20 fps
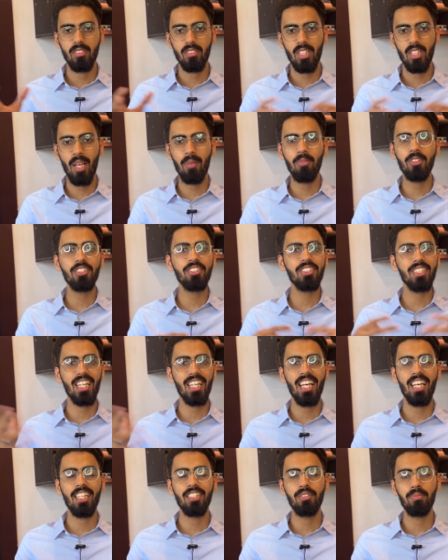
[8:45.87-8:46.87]
I'm also
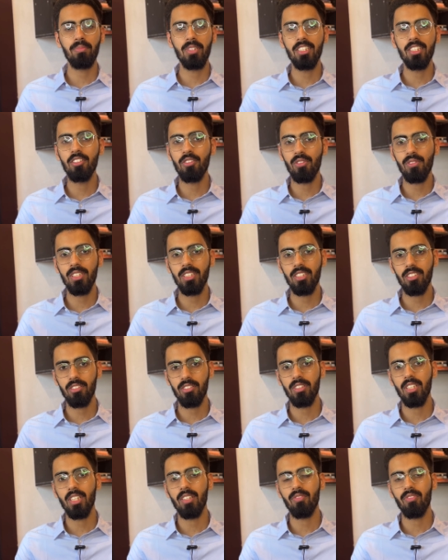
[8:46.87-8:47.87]
glad to be the only
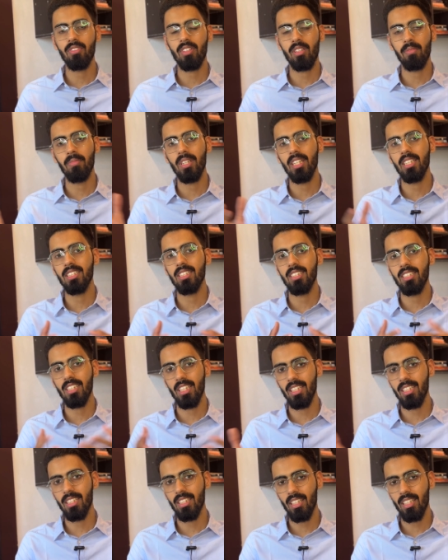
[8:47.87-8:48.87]
student from my
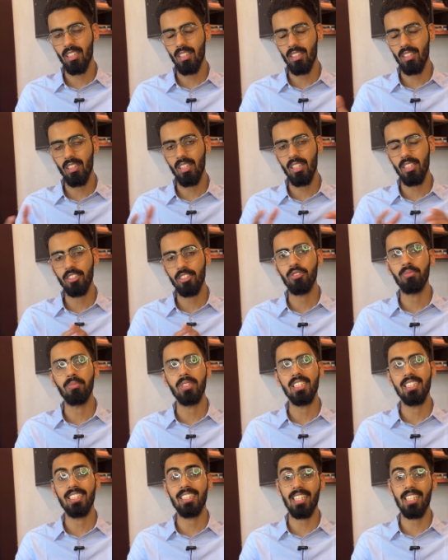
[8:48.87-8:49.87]
state, Kerala, to
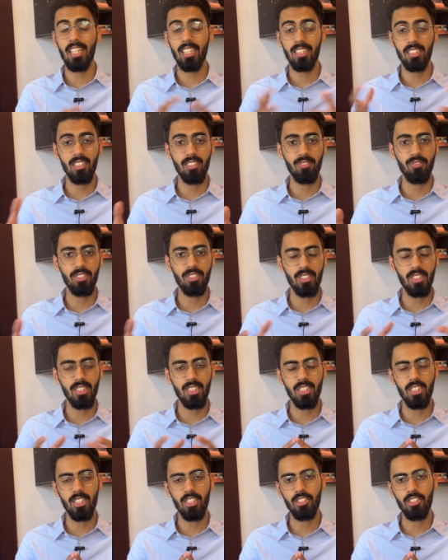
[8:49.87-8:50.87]
be selected for this
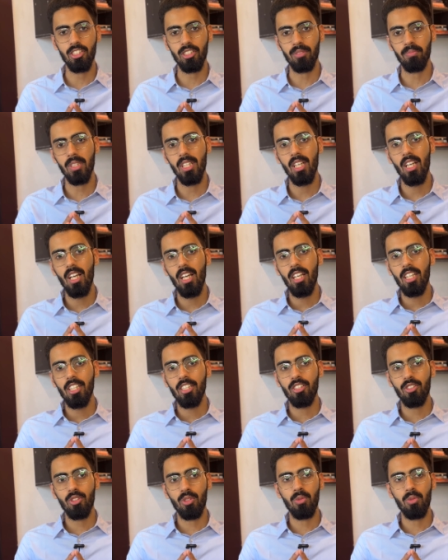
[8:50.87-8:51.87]
internship.
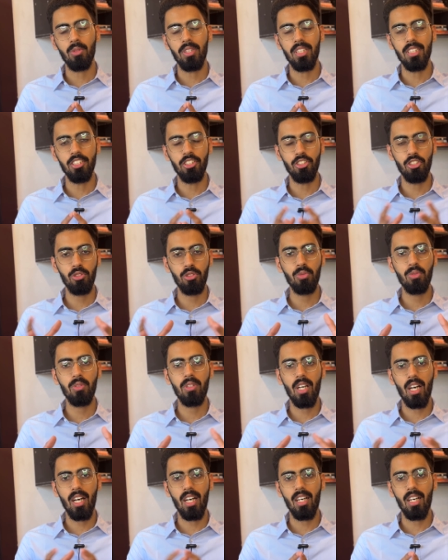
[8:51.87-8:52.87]
So in
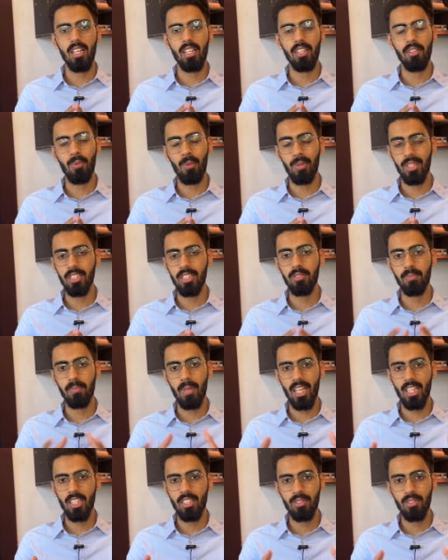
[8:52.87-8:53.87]
June, I went to
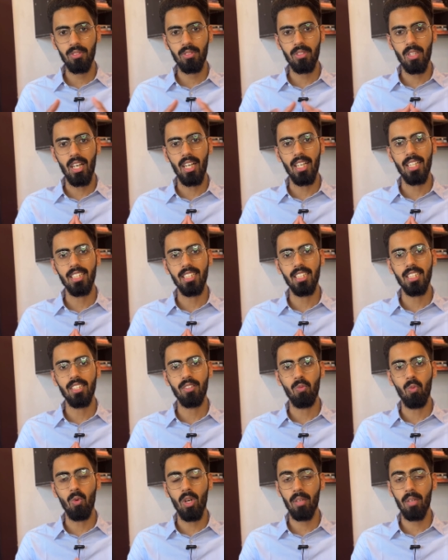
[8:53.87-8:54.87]
Bangalore. I
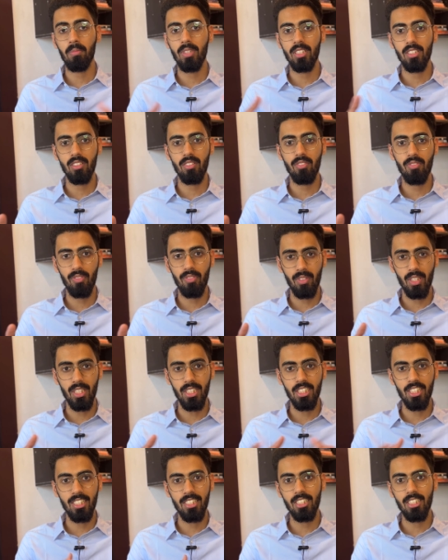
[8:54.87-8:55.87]
did one month of
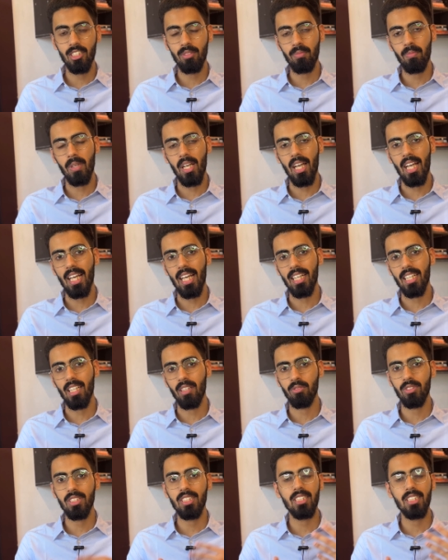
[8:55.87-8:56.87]
internship, and I
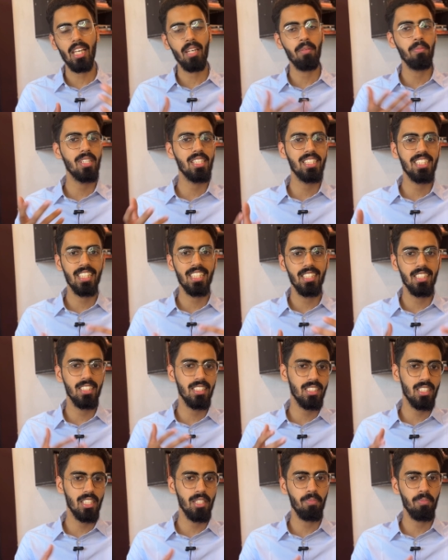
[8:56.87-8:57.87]
was
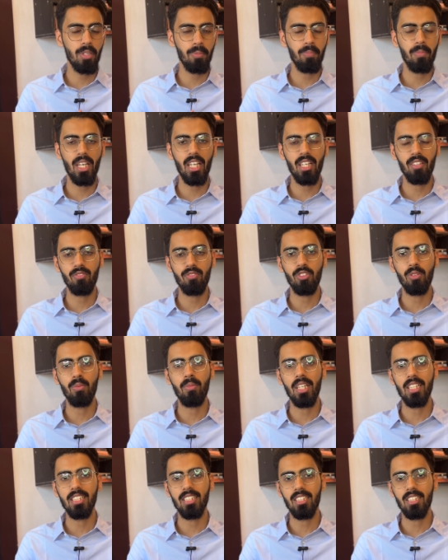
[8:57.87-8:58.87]
simultaneously preparing for
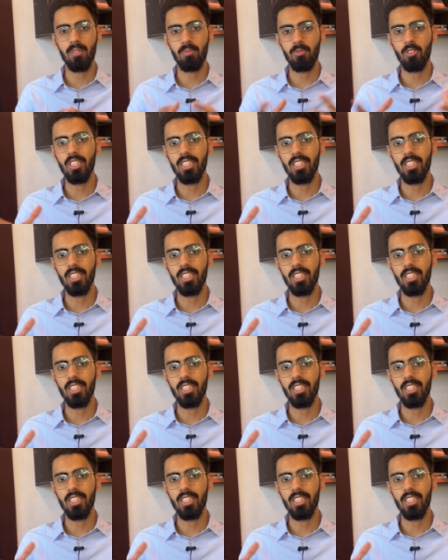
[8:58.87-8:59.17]
my step two